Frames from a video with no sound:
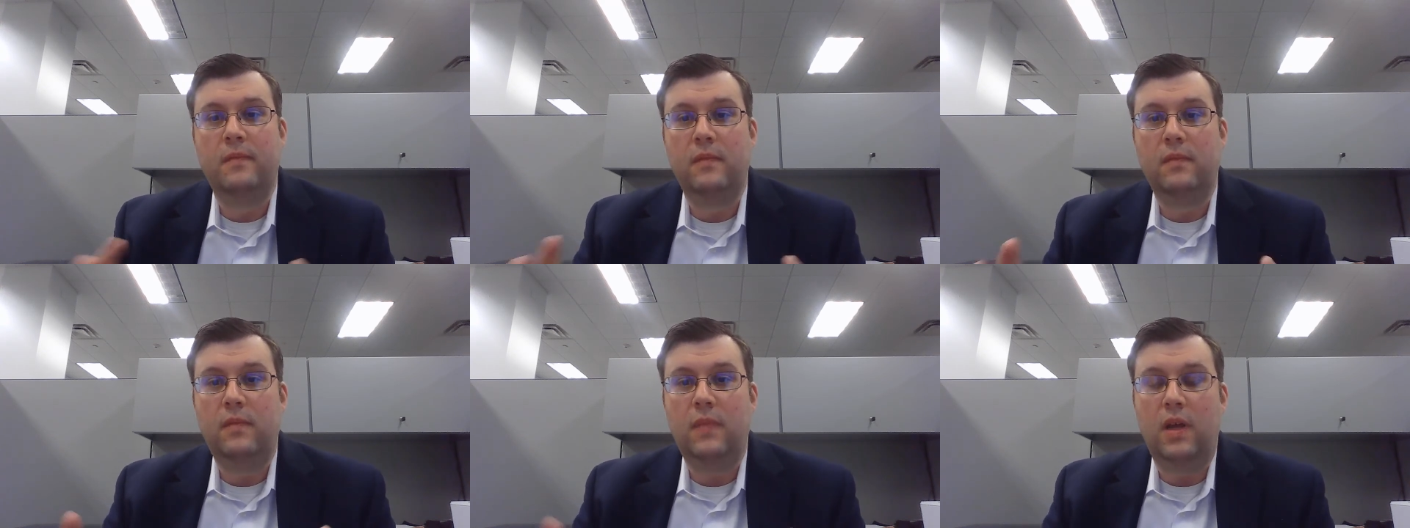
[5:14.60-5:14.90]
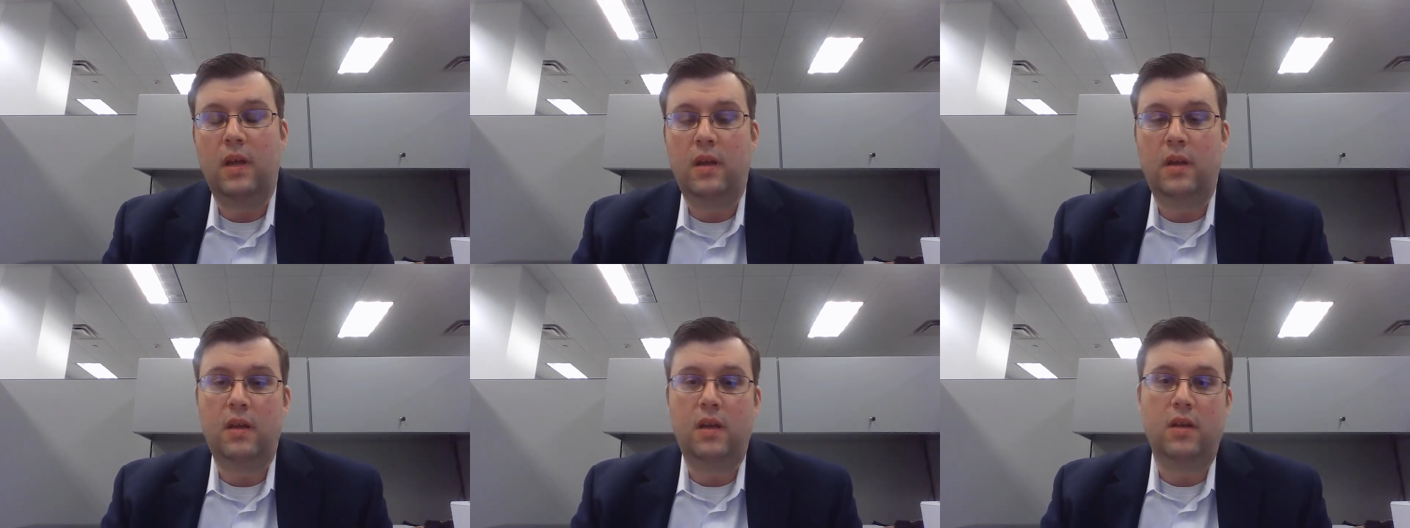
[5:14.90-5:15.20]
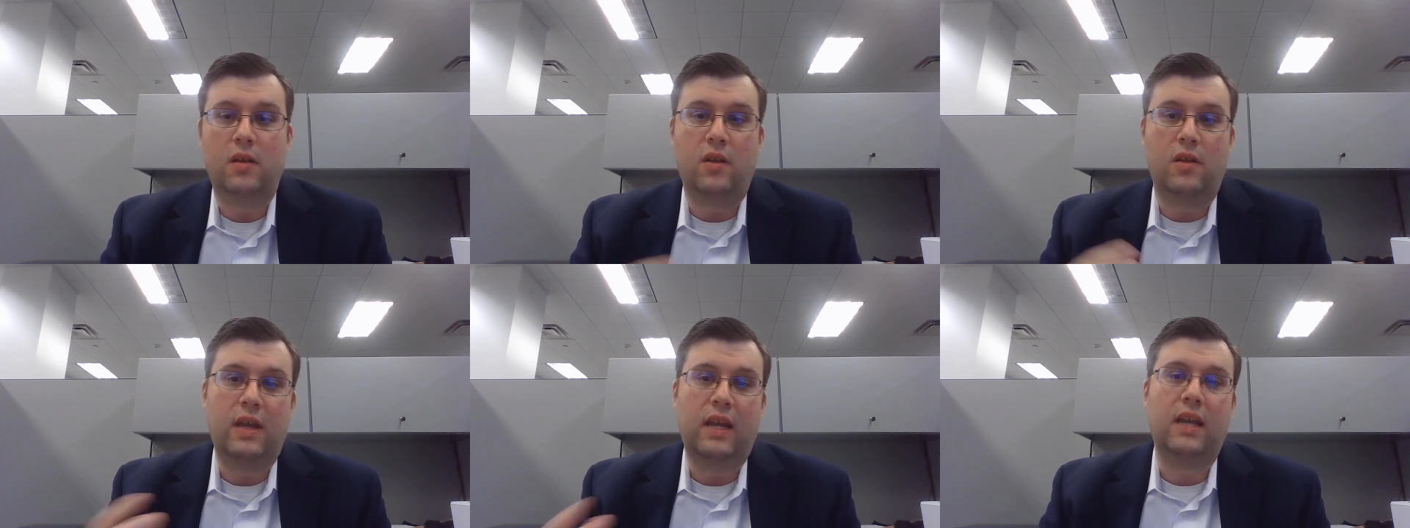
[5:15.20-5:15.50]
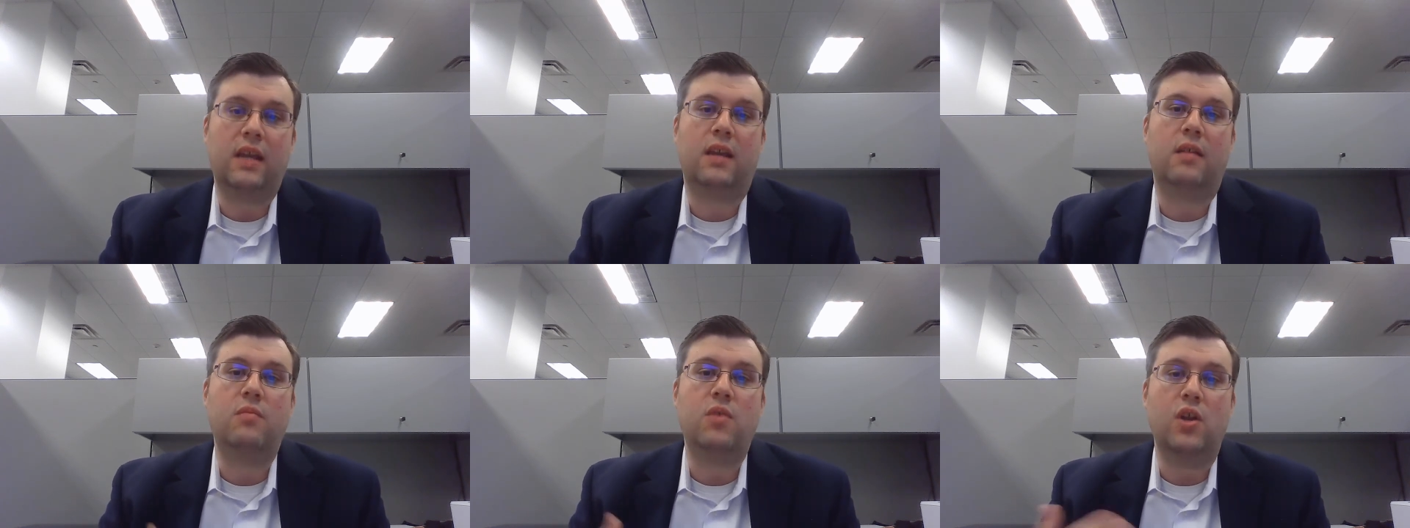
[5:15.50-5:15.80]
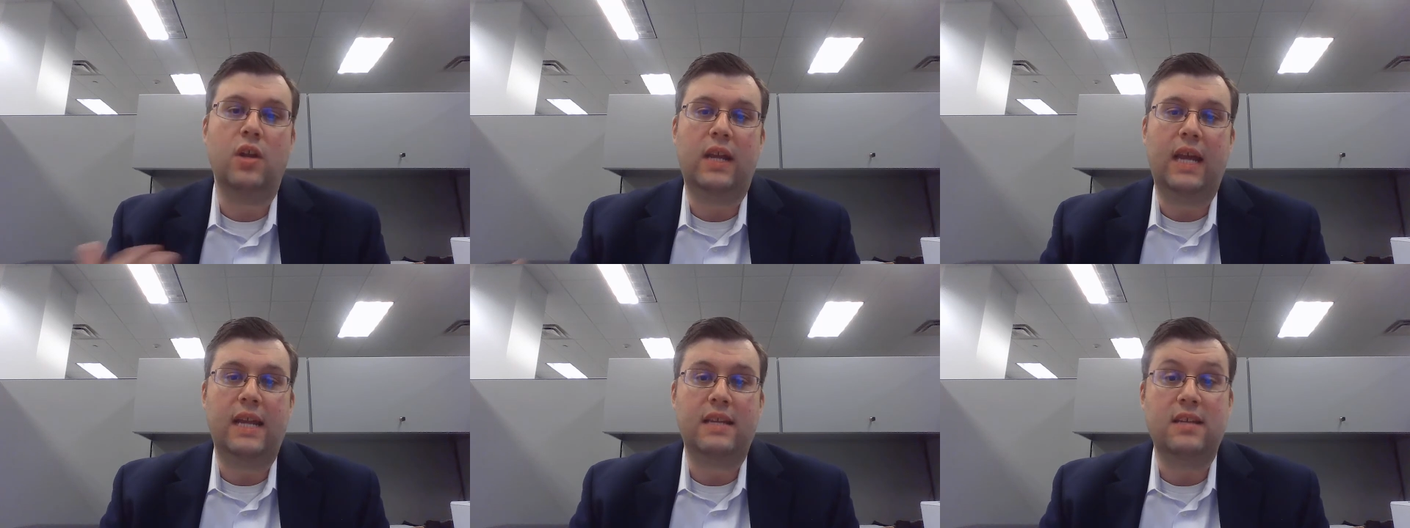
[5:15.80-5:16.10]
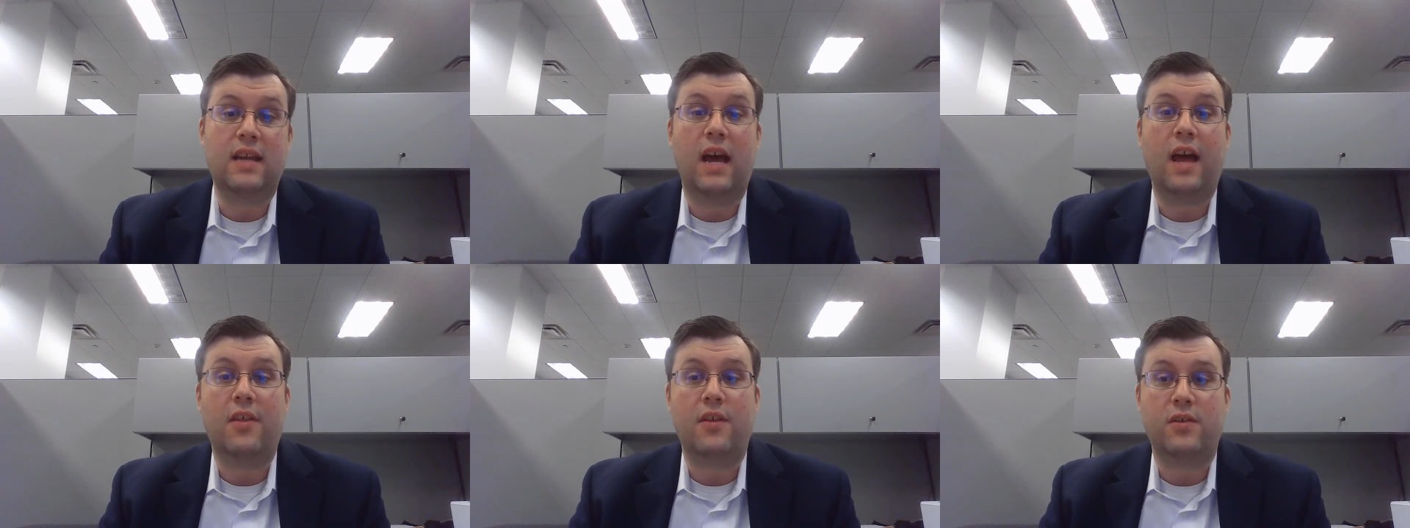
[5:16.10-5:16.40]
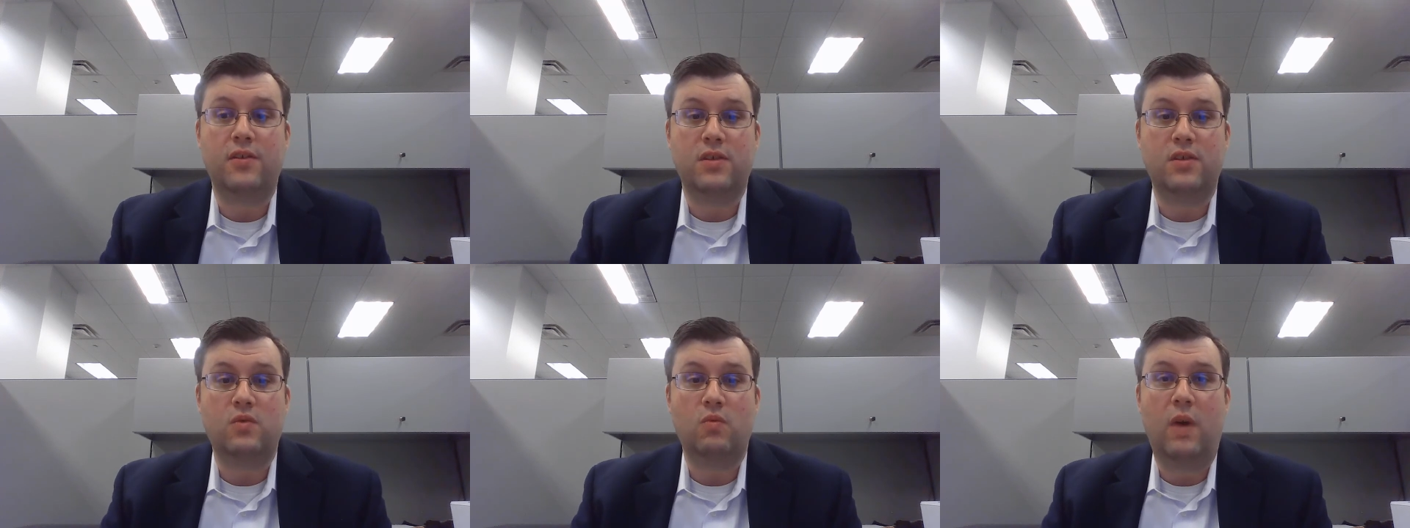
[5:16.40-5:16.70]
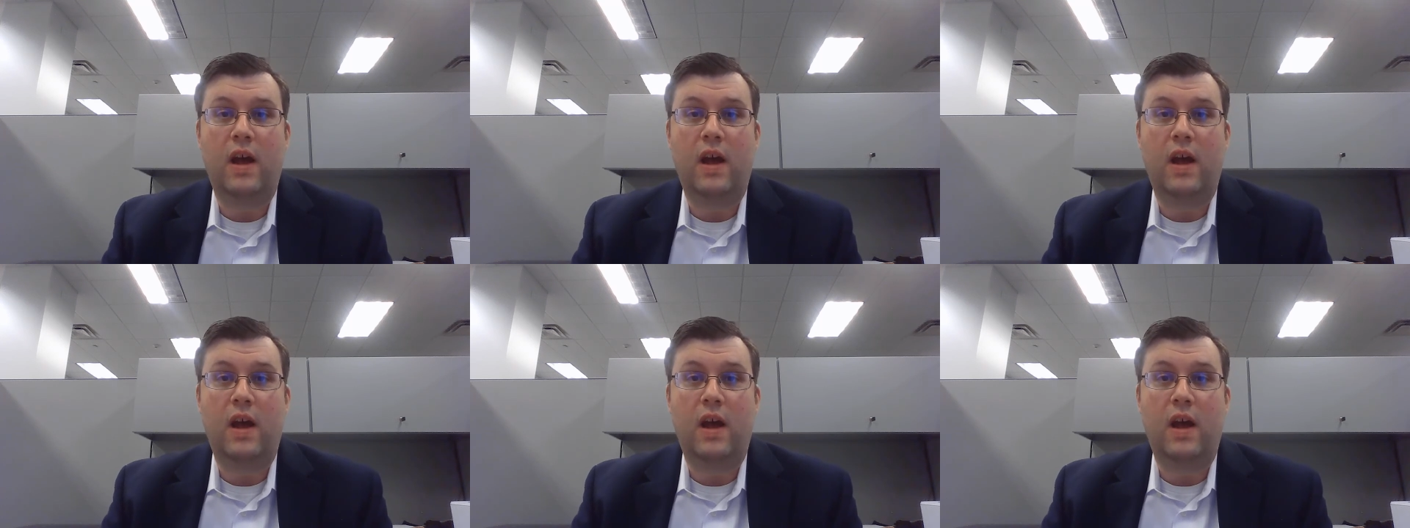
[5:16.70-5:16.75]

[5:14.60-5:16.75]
they can communicate to others as